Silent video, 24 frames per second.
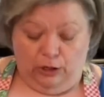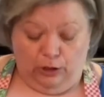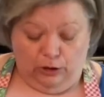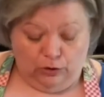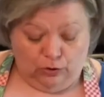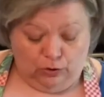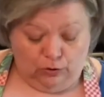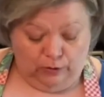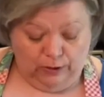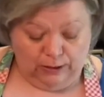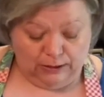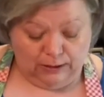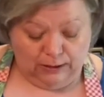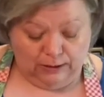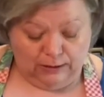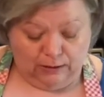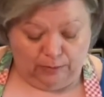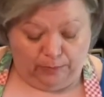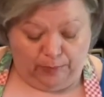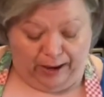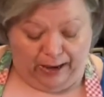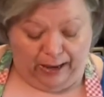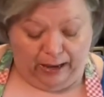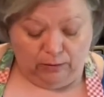So this is a
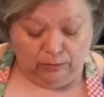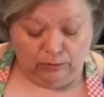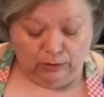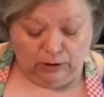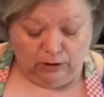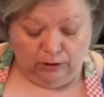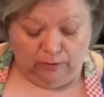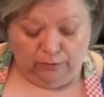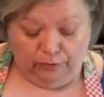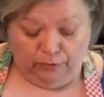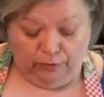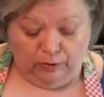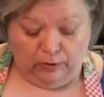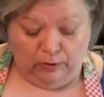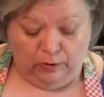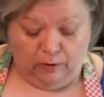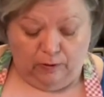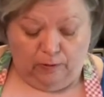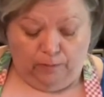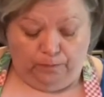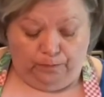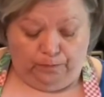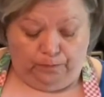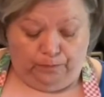pound of
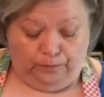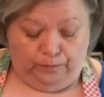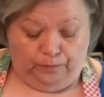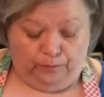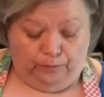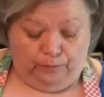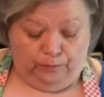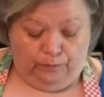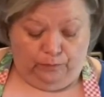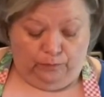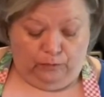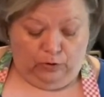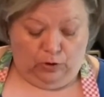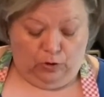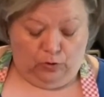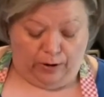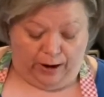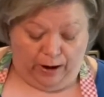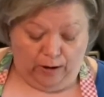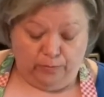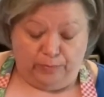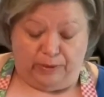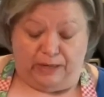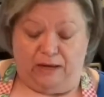
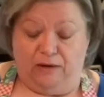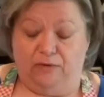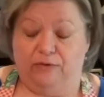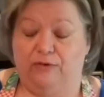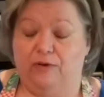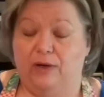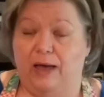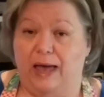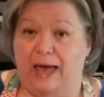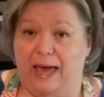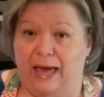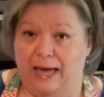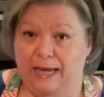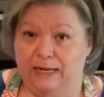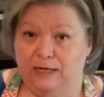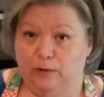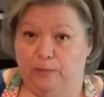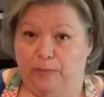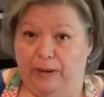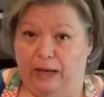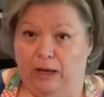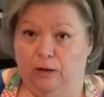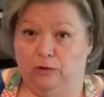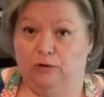ground beef and a
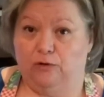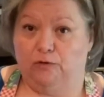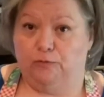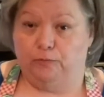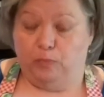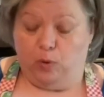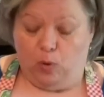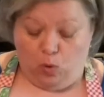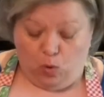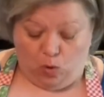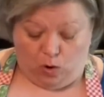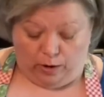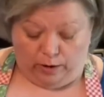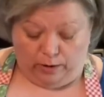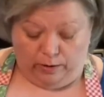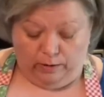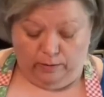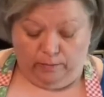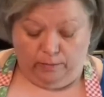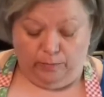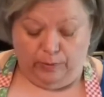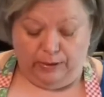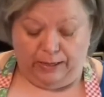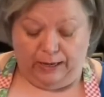pound of pork,
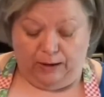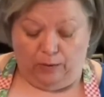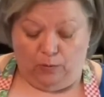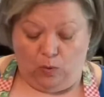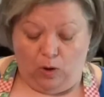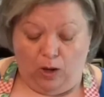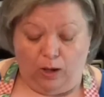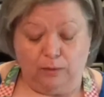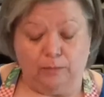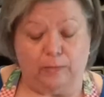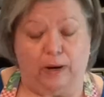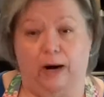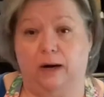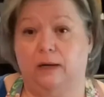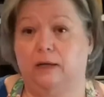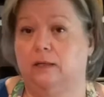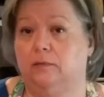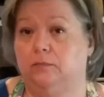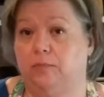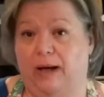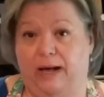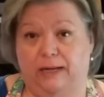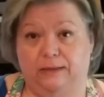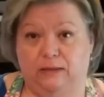but at Walmart
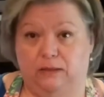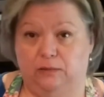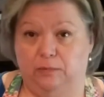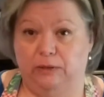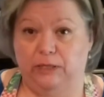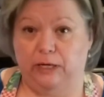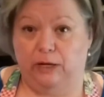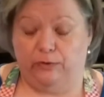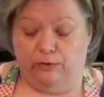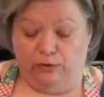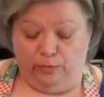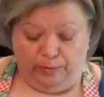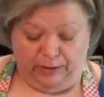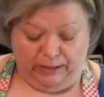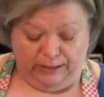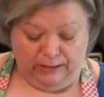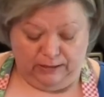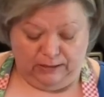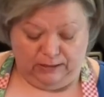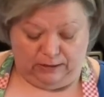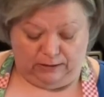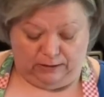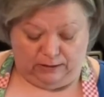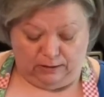and possibly other
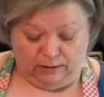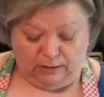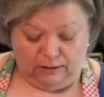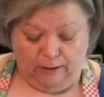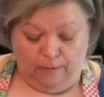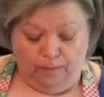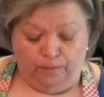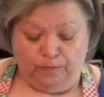places,